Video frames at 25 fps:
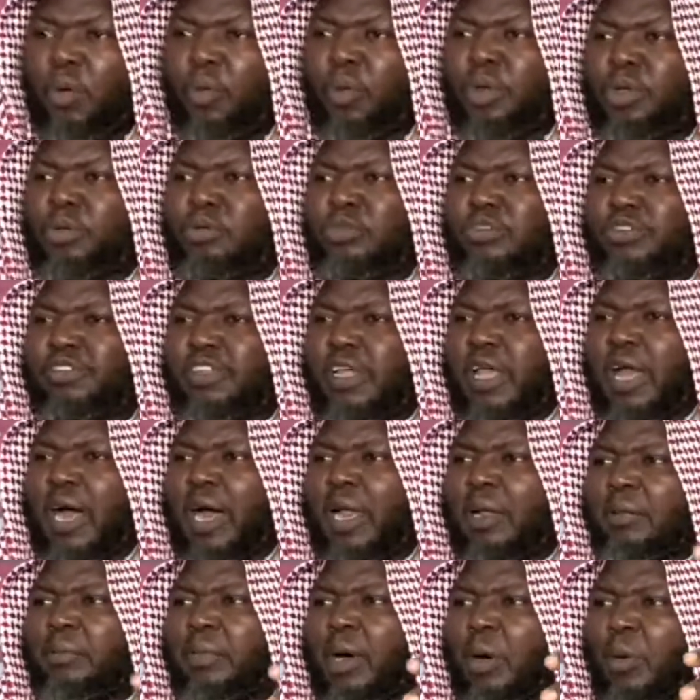when you say
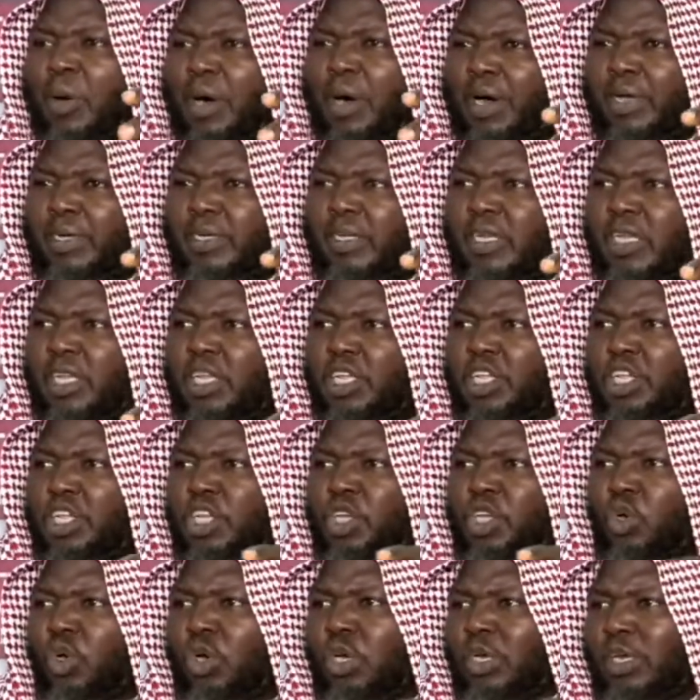Al-Mawad,
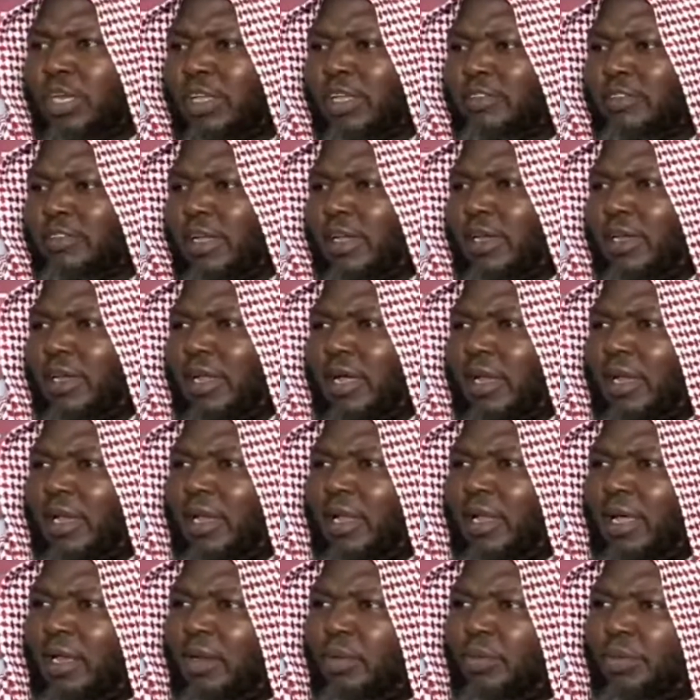he understand na
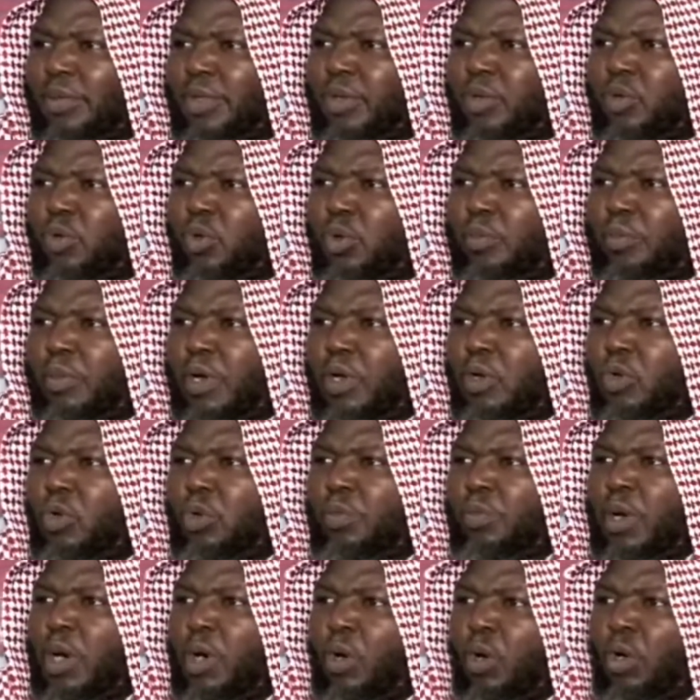land where no man,
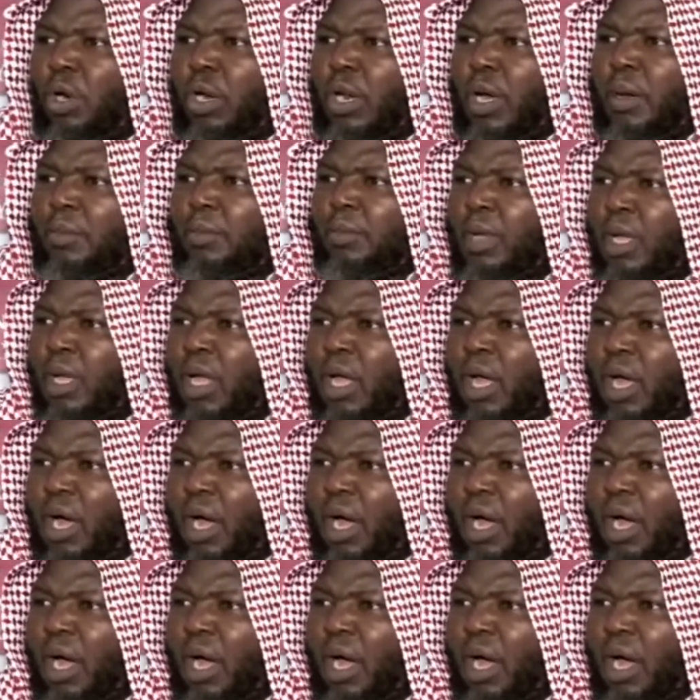no onam,